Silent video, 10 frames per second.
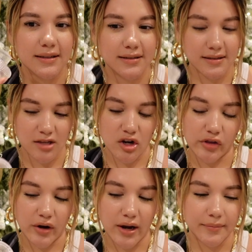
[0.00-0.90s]
this is
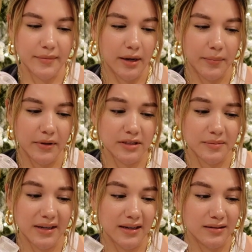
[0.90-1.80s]
another item that I picked
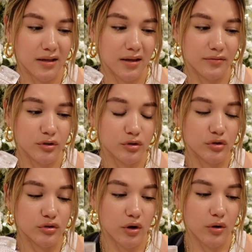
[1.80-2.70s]
up that I love. They're
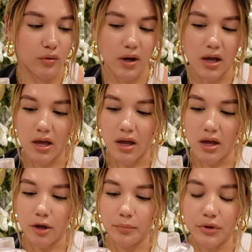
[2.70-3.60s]
so
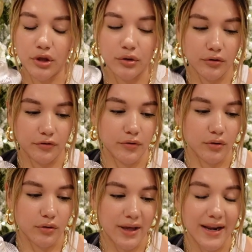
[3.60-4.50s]

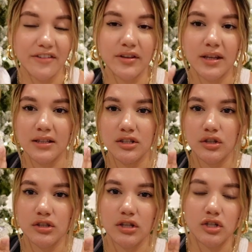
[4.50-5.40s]
beautiful. And I feel like these
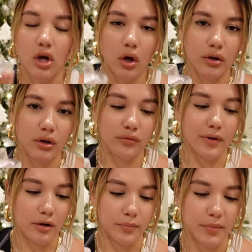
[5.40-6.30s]
are such all year
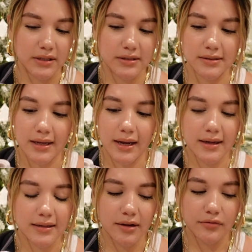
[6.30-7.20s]
round pieces. Like, I
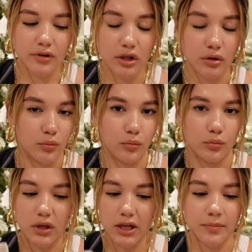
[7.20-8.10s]
could definitely
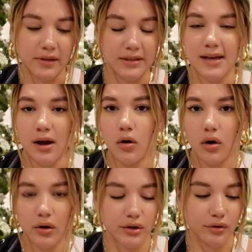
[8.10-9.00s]
keep these out
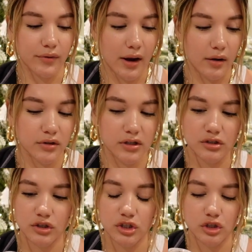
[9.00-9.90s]
all year round because
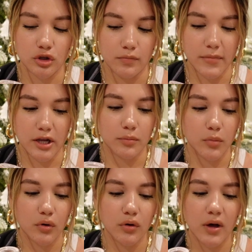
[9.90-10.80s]
they're just so
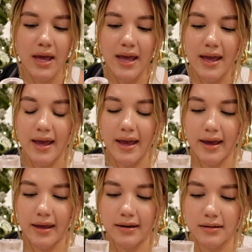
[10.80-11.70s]
minimal
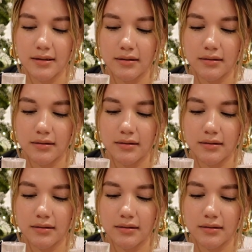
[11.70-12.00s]
and